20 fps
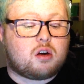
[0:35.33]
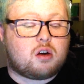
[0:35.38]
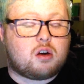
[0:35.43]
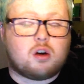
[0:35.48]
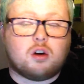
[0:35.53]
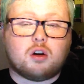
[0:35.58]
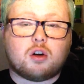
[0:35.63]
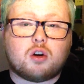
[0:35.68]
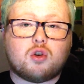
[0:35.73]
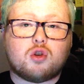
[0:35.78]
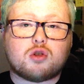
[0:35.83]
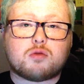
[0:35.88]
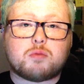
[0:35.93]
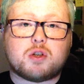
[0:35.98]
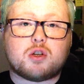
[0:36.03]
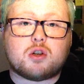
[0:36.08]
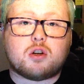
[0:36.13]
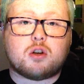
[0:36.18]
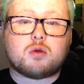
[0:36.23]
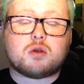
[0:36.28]
going to cause me
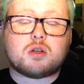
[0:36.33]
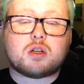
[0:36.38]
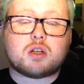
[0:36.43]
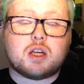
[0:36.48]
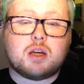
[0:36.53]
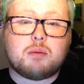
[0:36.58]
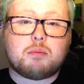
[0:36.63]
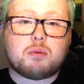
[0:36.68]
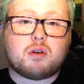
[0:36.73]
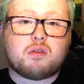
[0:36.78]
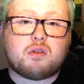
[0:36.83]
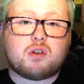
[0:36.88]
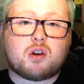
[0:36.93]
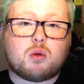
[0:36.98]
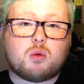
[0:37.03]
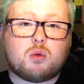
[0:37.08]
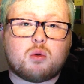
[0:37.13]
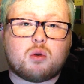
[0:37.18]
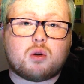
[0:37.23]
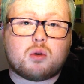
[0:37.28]
to lose sleep if I
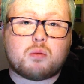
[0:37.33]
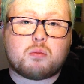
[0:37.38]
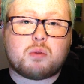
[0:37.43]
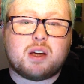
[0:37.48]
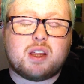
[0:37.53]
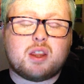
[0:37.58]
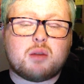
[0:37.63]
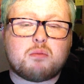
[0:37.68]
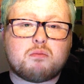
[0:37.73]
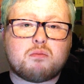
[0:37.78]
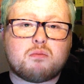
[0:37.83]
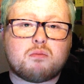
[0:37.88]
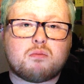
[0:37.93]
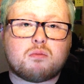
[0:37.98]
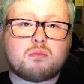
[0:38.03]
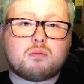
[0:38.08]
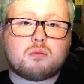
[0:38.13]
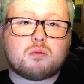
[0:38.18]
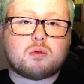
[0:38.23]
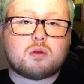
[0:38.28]
don't complete them.
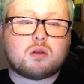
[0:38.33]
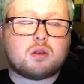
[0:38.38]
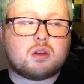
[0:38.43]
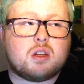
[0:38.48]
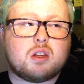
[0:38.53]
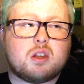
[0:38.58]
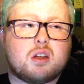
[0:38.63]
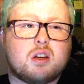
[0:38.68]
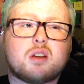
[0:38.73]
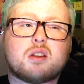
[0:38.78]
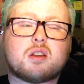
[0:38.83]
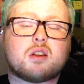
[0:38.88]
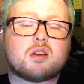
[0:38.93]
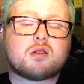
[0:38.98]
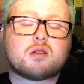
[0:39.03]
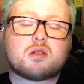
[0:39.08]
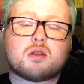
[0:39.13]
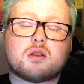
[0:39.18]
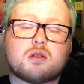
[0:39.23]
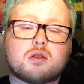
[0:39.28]

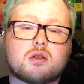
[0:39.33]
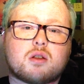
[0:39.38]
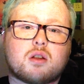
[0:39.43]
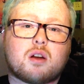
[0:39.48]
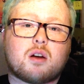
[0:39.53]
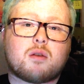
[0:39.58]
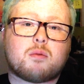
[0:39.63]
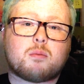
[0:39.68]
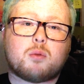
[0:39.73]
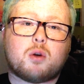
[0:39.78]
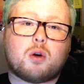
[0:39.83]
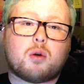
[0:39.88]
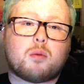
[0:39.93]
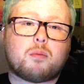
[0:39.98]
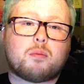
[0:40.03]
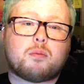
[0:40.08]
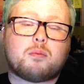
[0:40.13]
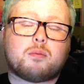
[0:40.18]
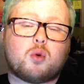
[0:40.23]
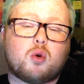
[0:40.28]
I'm
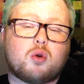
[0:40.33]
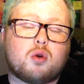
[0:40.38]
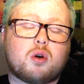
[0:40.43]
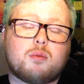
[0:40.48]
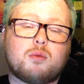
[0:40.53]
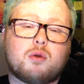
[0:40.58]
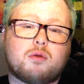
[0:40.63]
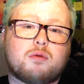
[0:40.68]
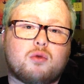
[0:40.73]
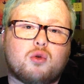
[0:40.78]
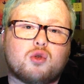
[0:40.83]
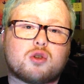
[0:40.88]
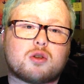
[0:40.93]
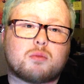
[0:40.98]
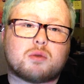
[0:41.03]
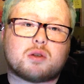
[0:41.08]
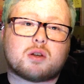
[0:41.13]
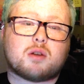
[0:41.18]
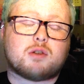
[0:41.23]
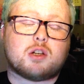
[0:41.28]
not
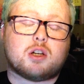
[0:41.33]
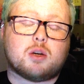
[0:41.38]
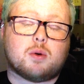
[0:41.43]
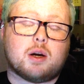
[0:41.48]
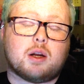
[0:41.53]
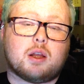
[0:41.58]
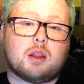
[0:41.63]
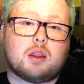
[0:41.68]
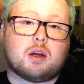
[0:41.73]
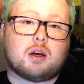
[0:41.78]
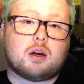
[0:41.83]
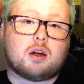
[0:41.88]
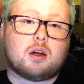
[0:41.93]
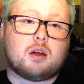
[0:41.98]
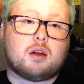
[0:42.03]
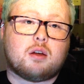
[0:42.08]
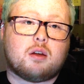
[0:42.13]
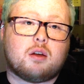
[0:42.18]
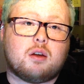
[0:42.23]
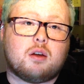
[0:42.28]
forcing myself to do anything,
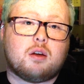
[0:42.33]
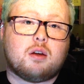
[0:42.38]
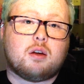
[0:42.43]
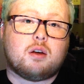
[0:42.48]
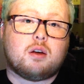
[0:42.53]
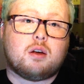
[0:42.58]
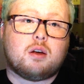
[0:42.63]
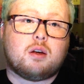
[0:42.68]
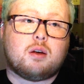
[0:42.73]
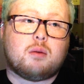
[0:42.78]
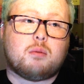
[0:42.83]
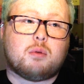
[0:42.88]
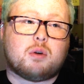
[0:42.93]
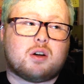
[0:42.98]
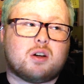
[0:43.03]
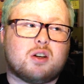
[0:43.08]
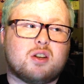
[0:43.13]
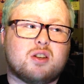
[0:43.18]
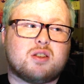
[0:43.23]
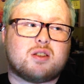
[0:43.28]

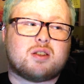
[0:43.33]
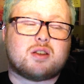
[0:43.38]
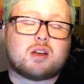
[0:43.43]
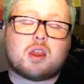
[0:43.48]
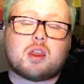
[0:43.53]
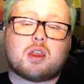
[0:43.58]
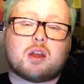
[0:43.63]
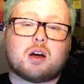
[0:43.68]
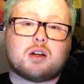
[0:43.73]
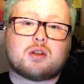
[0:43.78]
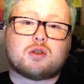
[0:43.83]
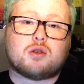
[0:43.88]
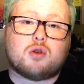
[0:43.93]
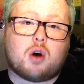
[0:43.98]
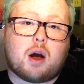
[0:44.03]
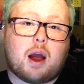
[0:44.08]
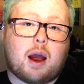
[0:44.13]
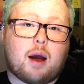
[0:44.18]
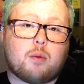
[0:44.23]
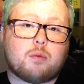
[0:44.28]
because that's
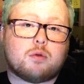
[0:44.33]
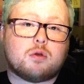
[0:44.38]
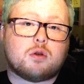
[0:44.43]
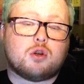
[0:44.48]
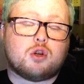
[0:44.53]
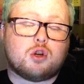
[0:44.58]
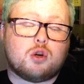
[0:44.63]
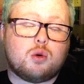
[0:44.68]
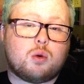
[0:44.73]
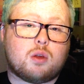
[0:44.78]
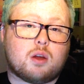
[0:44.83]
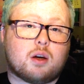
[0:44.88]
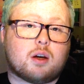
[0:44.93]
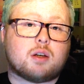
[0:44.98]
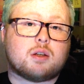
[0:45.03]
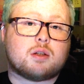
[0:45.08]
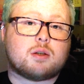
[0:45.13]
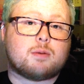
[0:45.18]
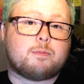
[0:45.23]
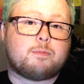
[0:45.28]
not how to do
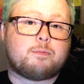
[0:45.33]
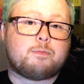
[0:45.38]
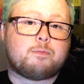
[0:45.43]
things.